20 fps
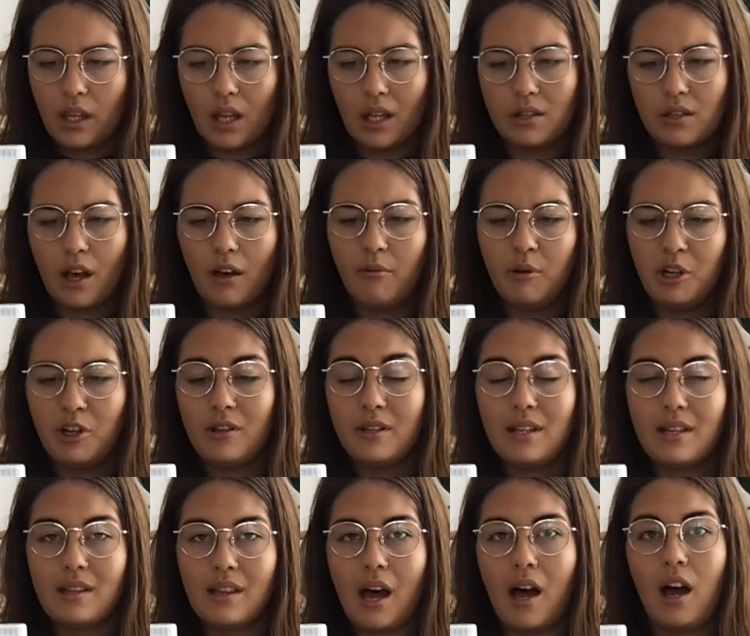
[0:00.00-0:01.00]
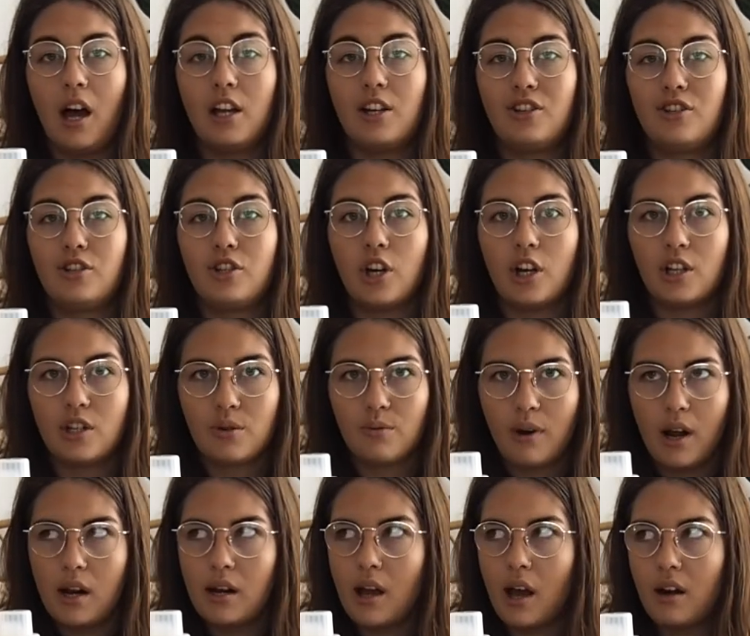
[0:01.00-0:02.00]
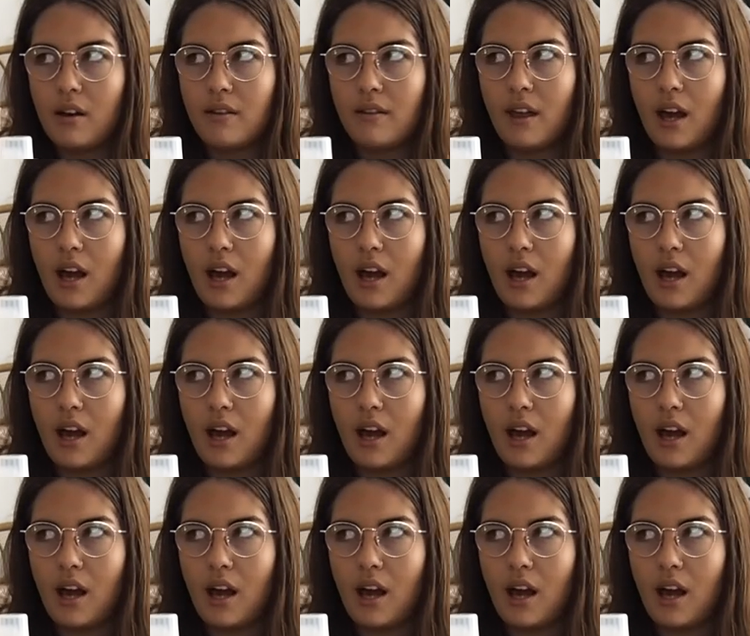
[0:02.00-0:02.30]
So I've been using that. I just ran out of